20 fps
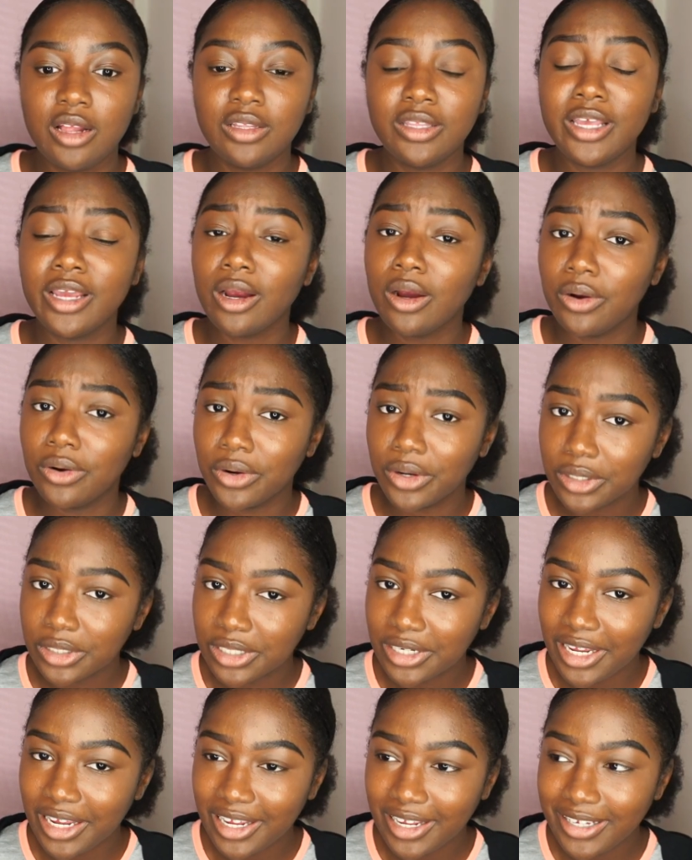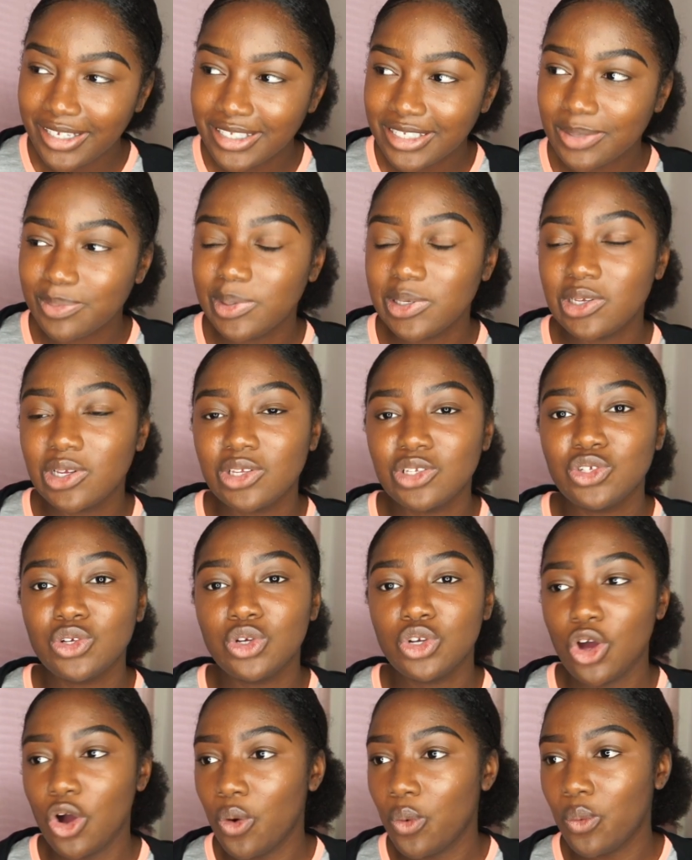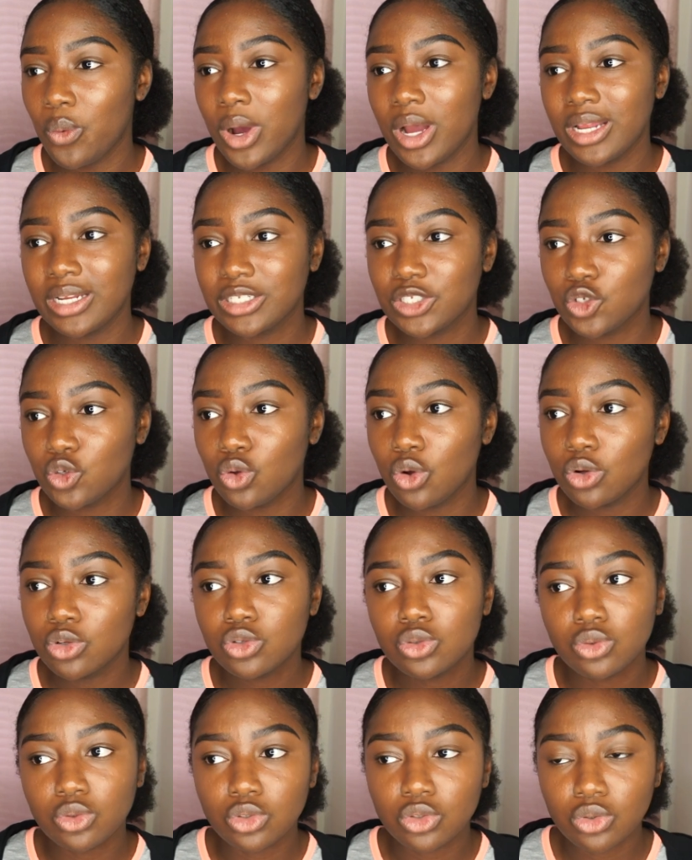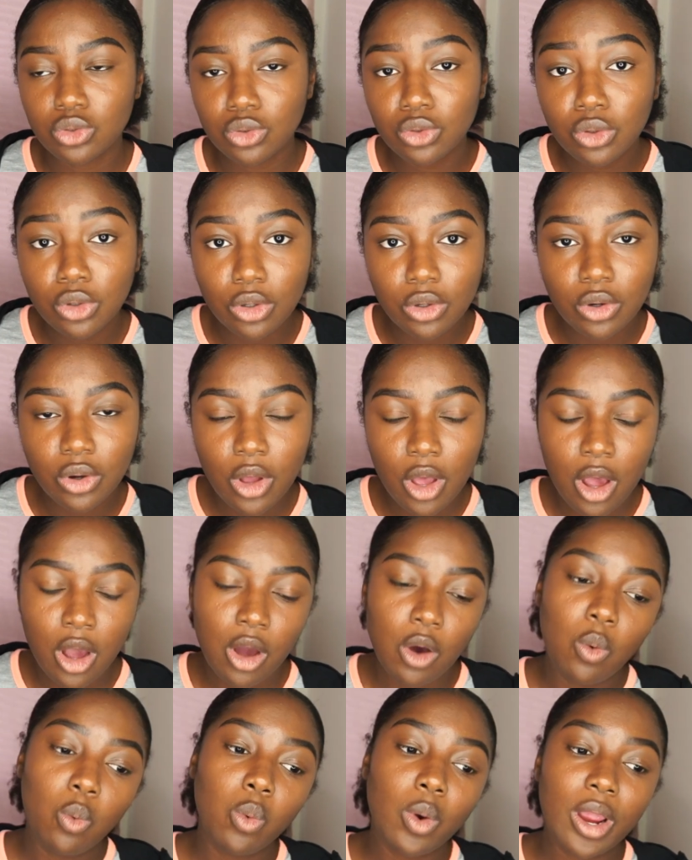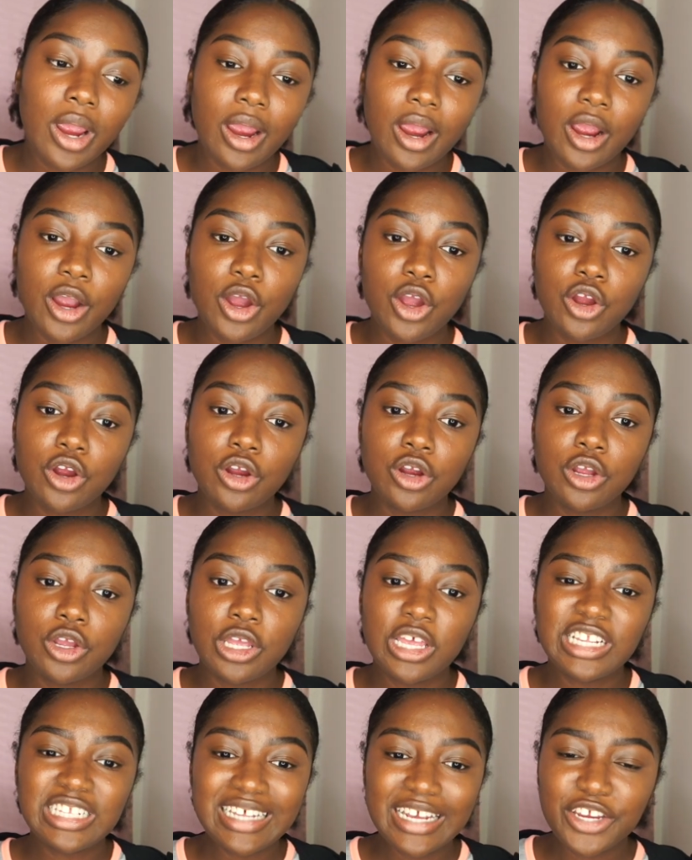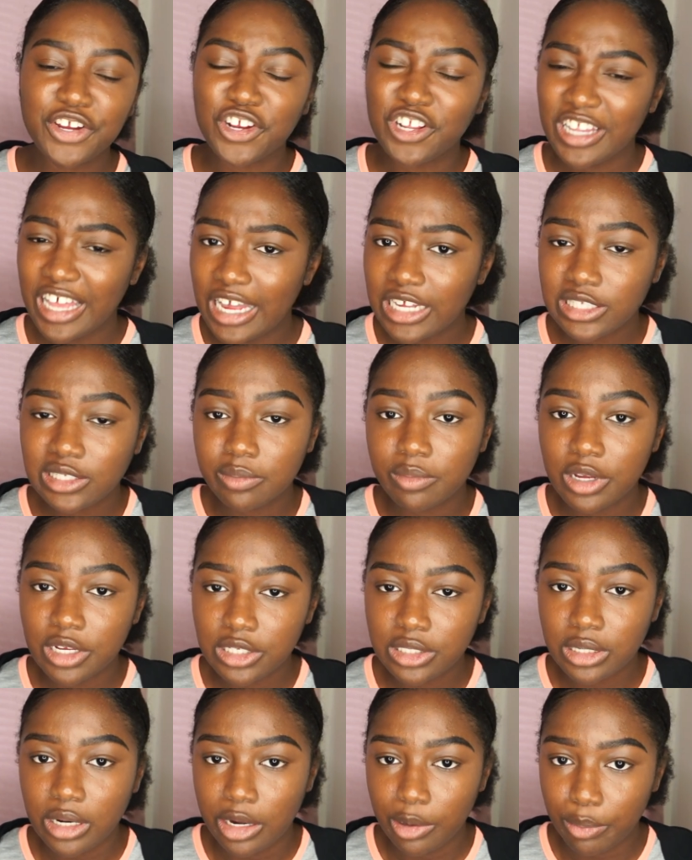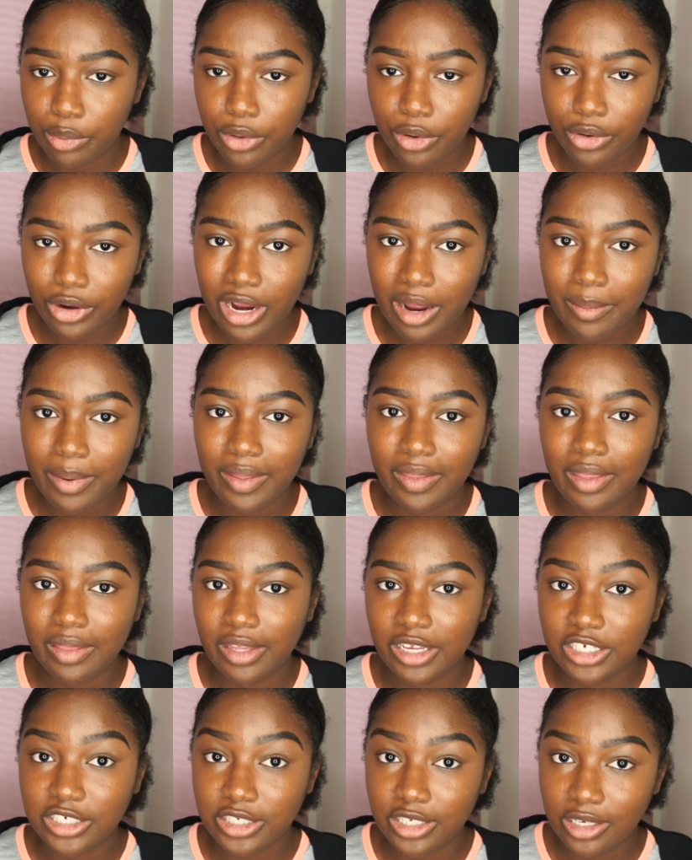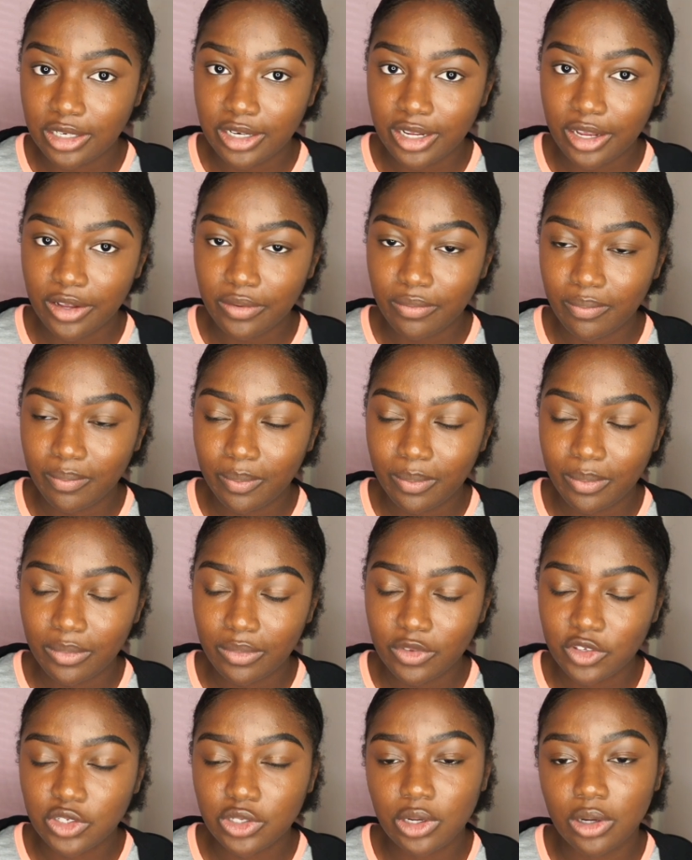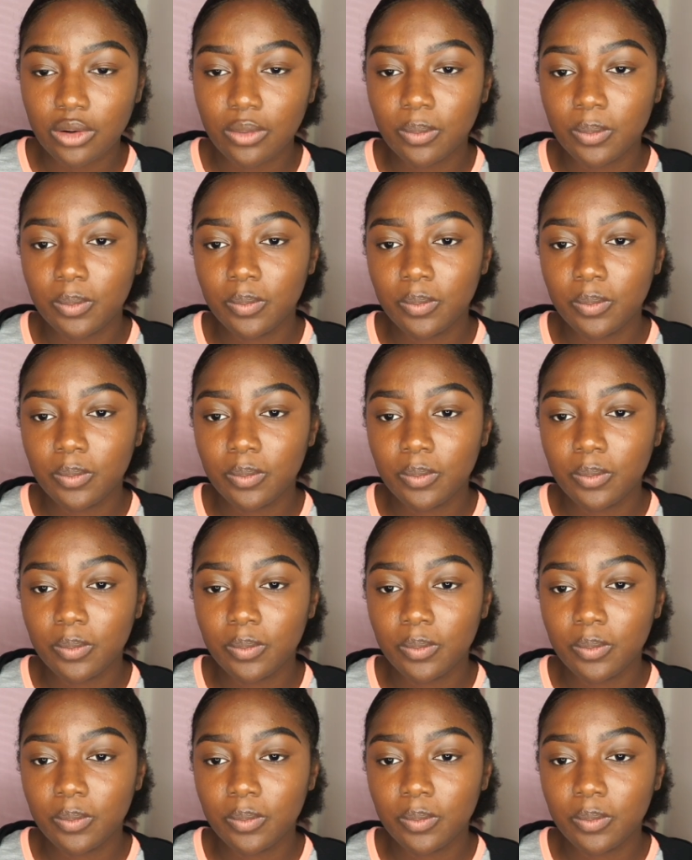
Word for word: they are organized because you don't want to go to a school where it's like your last semester in a program and then they shut down. So